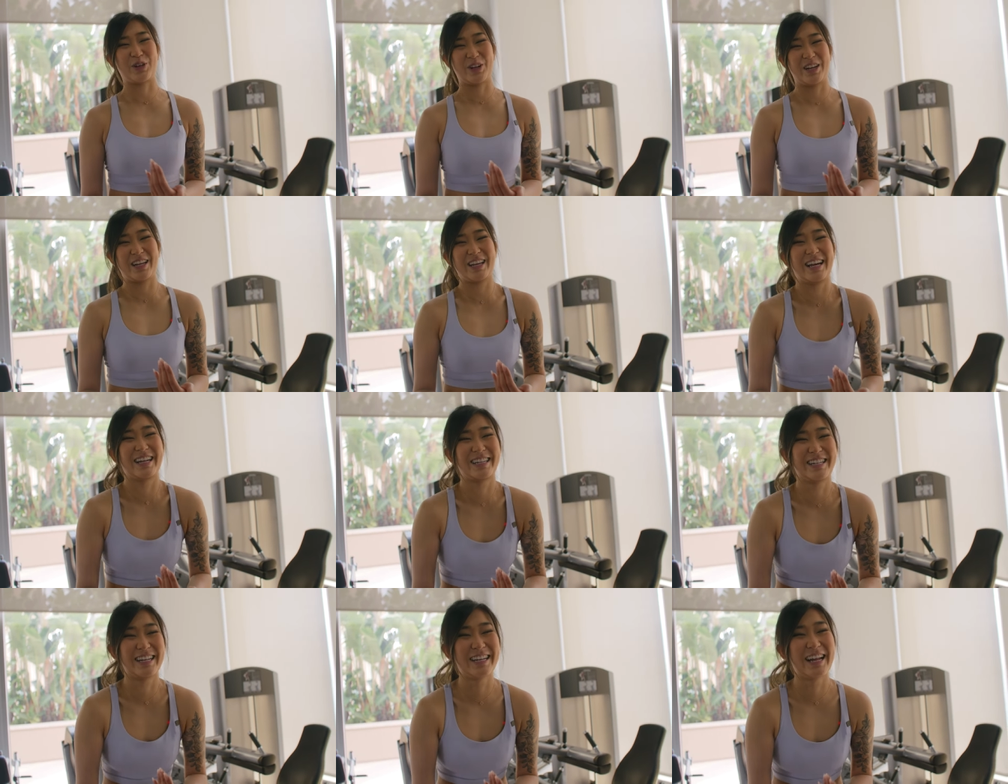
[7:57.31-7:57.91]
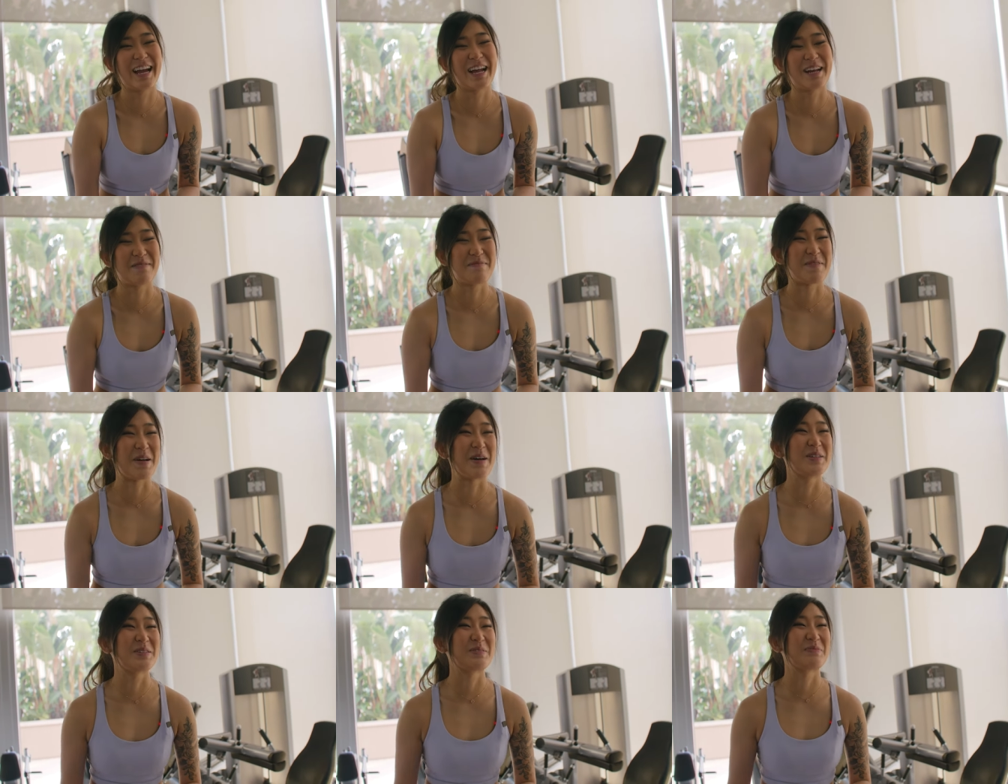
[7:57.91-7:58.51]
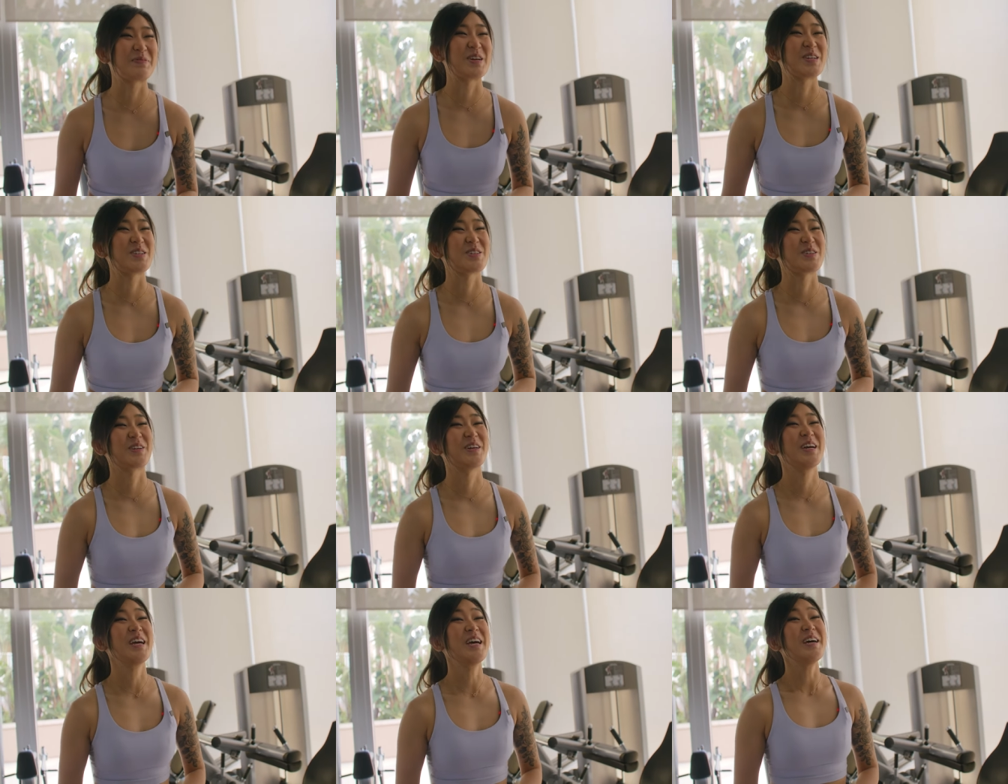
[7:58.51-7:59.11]
you're gonna get to 90 pounds of
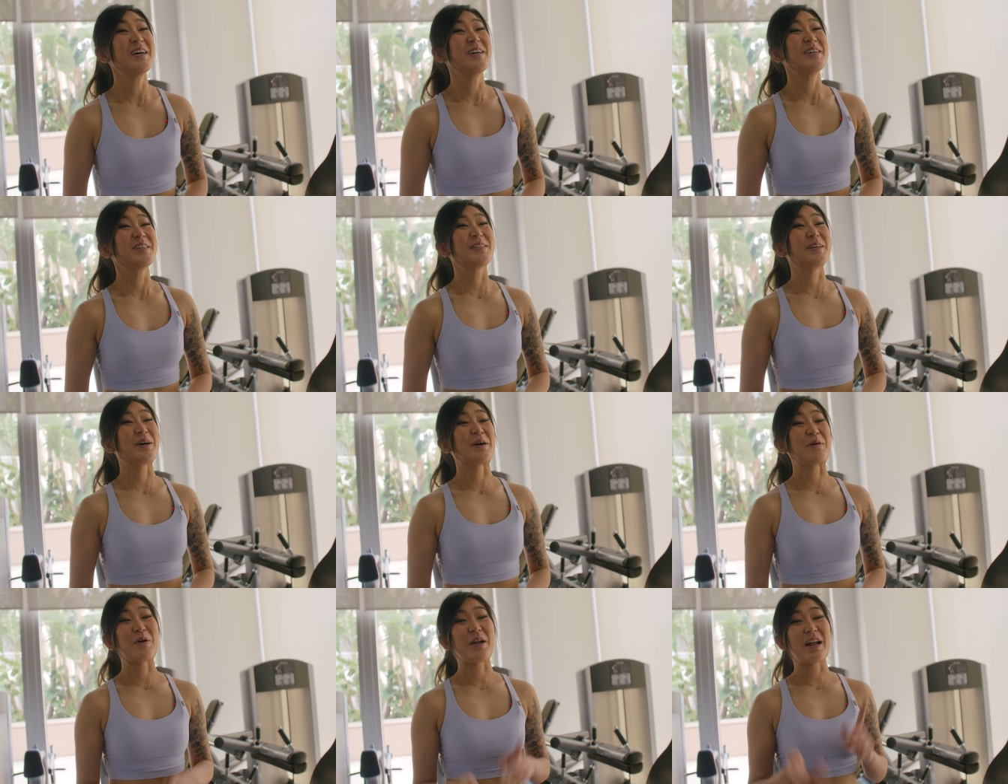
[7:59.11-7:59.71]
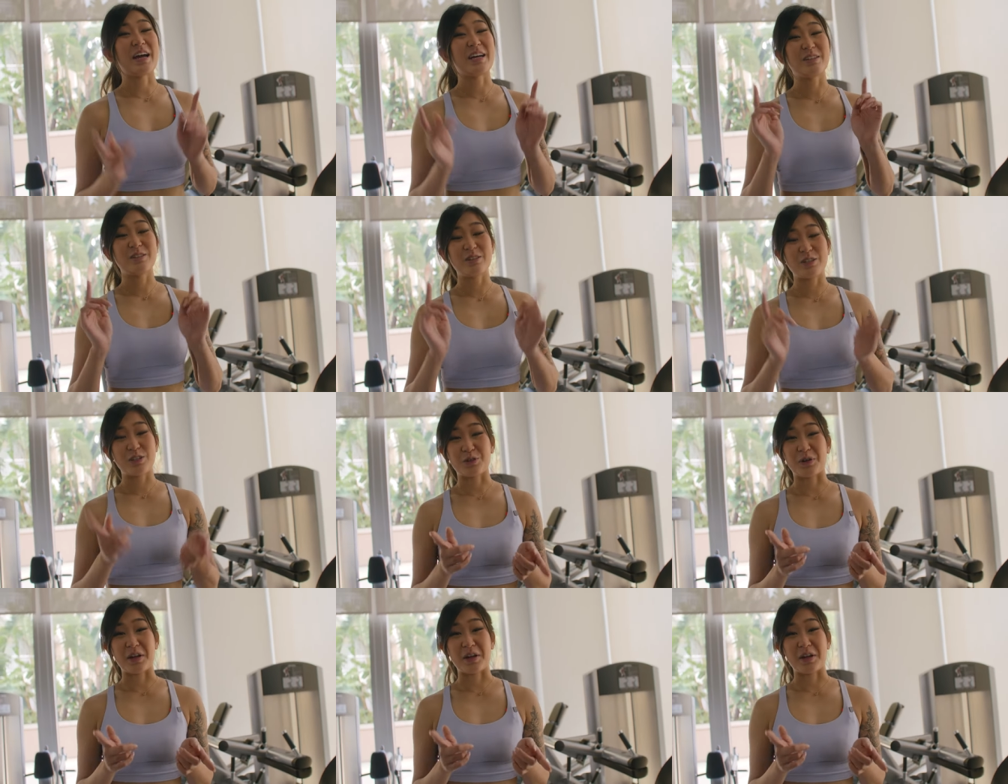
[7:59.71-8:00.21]
pressure. So what I do to